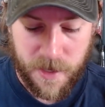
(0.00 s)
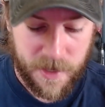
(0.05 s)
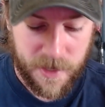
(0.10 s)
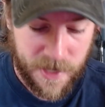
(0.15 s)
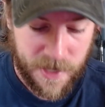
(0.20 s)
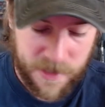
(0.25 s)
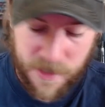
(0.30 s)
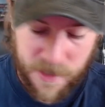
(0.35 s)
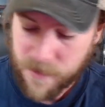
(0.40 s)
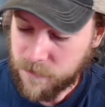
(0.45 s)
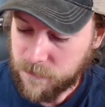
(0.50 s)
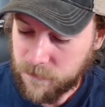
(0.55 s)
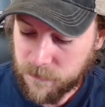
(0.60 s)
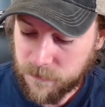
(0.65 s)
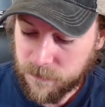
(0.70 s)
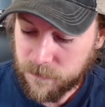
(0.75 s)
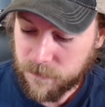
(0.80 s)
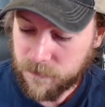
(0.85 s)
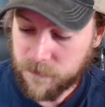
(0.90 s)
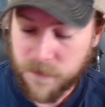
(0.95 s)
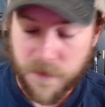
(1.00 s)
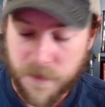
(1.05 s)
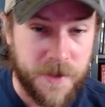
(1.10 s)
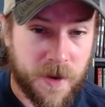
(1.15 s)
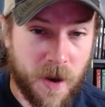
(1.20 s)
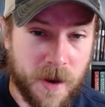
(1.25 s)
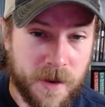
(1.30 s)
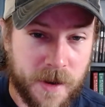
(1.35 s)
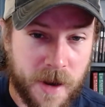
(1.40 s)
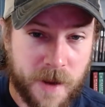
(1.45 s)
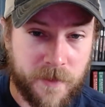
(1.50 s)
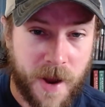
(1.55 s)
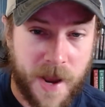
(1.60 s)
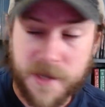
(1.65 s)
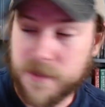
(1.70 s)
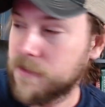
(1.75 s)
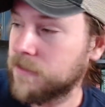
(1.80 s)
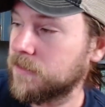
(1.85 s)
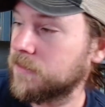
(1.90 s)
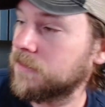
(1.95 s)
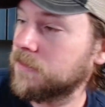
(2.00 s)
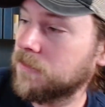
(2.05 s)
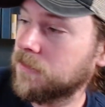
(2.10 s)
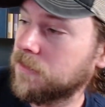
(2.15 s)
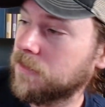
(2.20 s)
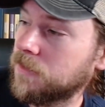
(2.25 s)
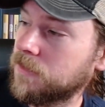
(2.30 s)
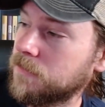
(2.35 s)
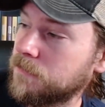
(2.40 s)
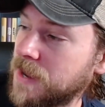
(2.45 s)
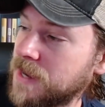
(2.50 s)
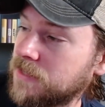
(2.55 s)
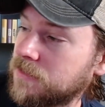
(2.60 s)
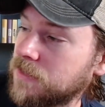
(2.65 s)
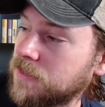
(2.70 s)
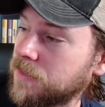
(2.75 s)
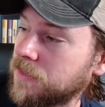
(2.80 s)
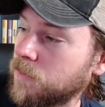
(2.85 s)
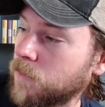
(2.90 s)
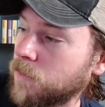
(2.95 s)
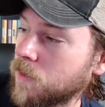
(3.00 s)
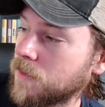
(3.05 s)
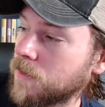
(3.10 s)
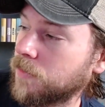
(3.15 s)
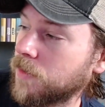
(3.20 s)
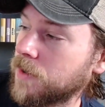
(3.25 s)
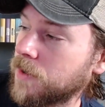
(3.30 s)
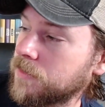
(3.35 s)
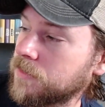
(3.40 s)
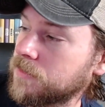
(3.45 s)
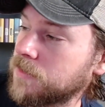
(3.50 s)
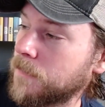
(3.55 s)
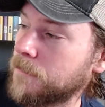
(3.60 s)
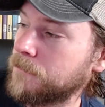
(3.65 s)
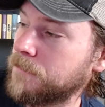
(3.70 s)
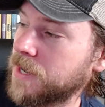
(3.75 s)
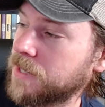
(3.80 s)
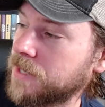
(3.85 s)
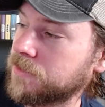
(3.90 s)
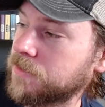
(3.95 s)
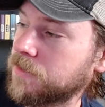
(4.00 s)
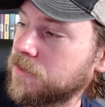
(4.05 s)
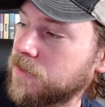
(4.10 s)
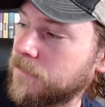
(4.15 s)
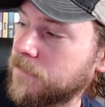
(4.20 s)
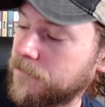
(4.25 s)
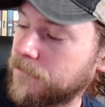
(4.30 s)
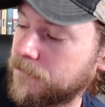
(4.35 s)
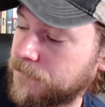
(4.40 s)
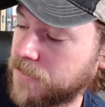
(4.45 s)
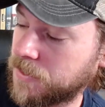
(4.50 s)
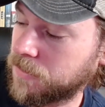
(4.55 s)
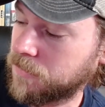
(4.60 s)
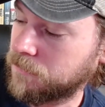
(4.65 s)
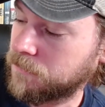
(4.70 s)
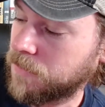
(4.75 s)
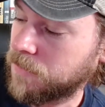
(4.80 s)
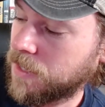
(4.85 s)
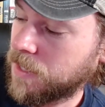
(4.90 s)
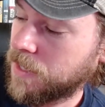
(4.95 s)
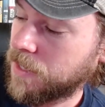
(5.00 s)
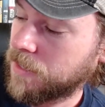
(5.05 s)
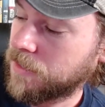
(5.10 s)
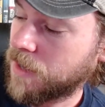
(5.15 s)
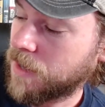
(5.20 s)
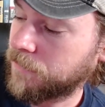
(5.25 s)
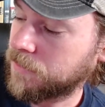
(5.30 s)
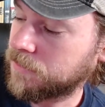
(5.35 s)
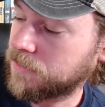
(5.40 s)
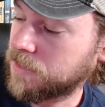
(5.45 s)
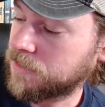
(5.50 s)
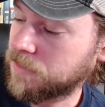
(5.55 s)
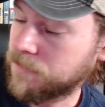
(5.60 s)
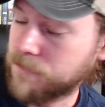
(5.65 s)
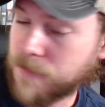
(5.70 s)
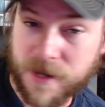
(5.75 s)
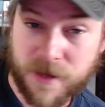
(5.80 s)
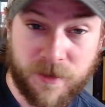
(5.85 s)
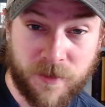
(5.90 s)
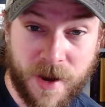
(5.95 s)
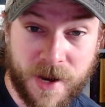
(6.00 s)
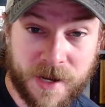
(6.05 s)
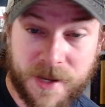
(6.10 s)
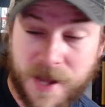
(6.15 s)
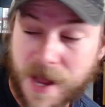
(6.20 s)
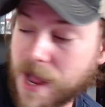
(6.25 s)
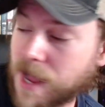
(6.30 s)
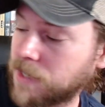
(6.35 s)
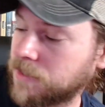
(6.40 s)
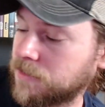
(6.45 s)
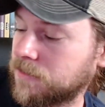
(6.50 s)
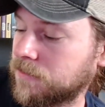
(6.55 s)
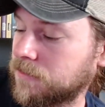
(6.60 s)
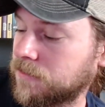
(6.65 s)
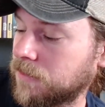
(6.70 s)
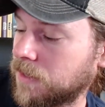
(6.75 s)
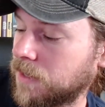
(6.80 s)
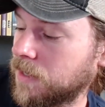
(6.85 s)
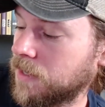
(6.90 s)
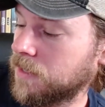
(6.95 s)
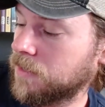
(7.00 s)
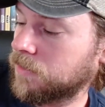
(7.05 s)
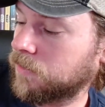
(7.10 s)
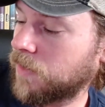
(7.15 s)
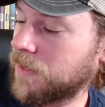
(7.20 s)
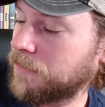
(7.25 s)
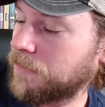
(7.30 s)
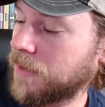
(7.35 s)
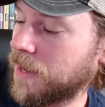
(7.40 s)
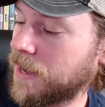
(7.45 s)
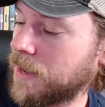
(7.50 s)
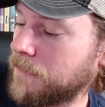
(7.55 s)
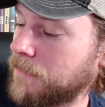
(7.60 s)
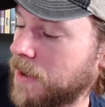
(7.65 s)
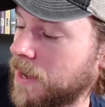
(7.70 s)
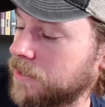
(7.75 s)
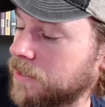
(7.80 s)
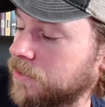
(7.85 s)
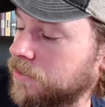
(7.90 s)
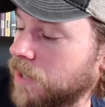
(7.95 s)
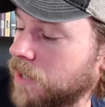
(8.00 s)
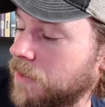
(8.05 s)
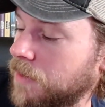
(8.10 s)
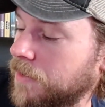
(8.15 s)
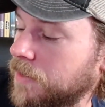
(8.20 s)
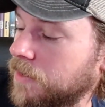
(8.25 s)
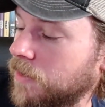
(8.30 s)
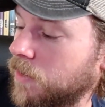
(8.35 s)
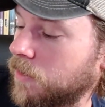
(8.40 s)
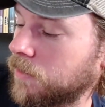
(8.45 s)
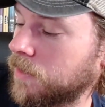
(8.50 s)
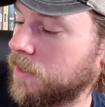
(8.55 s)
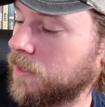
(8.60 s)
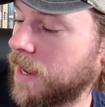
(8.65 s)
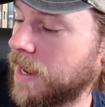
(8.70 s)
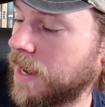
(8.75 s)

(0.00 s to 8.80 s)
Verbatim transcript: He did The Dark Knight Rises, based on the Warner Brothers picture film. Novelization by Greg Cox. Screenplay by Jonathan Nolan